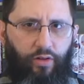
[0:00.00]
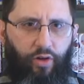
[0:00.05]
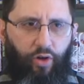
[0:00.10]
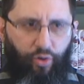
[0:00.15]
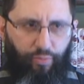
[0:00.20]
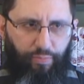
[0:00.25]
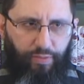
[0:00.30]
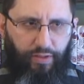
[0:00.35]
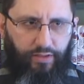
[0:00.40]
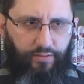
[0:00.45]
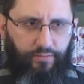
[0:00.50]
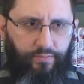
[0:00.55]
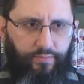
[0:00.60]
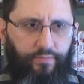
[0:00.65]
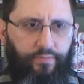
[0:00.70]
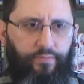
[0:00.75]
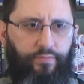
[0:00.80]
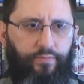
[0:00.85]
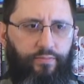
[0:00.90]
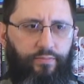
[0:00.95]
hoping
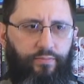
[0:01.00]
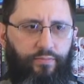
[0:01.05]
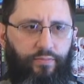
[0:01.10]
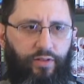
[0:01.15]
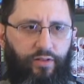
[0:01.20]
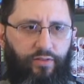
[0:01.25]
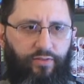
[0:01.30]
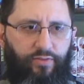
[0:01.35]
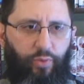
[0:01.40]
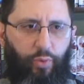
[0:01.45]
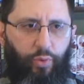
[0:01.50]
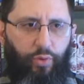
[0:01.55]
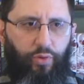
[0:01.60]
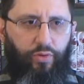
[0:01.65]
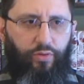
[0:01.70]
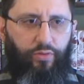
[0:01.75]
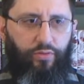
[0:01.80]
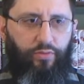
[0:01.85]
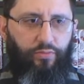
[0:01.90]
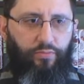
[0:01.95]

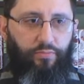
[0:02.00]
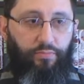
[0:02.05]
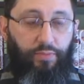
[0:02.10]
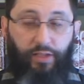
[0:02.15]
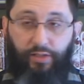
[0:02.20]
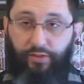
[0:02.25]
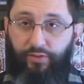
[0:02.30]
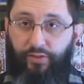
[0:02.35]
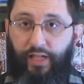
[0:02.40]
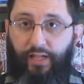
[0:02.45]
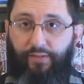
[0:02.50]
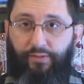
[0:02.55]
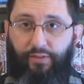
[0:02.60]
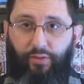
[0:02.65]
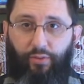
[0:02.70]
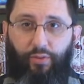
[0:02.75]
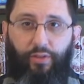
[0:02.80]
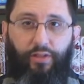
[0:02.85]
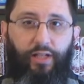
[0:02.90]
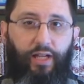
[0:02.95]
for being saved
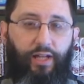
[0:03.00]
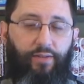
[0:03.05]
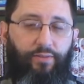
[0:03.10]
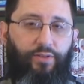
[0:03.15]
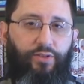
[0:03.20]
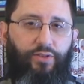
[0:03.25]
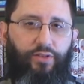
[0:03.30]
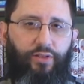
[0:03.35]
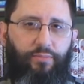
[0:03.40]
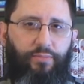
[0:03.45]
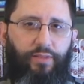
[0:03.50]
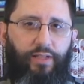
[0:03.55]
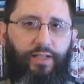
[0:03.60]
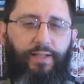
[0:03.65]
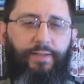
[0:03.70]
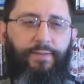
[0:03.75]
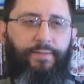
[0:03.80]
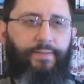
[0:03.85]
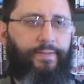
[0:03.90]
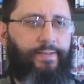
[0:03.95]
and going to heaven
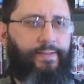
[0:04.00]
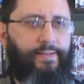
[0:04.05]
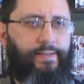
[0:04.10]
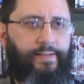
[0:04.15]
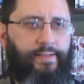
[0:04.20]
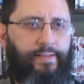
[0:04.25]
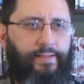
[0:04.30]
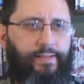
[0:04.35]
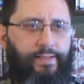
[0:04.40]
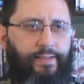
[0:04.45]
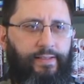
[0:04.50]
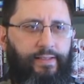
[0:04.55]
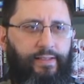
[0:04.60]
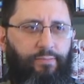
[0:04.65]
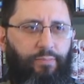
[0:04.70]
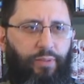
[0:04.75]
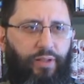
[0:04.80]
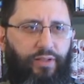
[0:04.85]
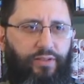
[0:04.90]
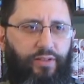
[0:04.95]
someday.
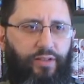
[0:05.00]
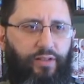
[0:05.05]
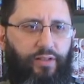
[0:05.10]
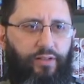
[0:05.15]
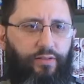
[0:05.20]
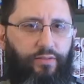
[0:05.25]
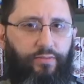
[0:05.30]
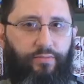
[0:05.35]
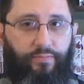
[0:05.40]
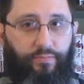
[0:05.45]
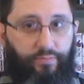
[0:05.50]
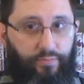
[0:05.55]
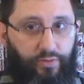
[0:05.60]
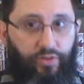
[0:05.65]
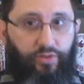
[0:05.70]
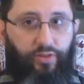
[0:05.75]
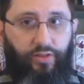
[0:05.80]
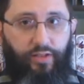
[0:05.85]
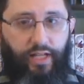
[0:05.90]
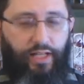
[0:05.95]
But uh,
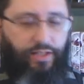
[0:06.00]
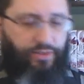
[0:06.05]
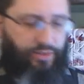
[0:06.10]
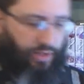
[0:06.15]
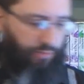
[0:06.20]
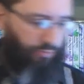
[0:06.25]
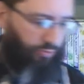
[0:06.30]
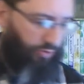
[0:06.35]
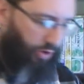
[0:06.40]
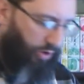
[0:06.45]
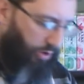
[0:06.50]
just in case I'm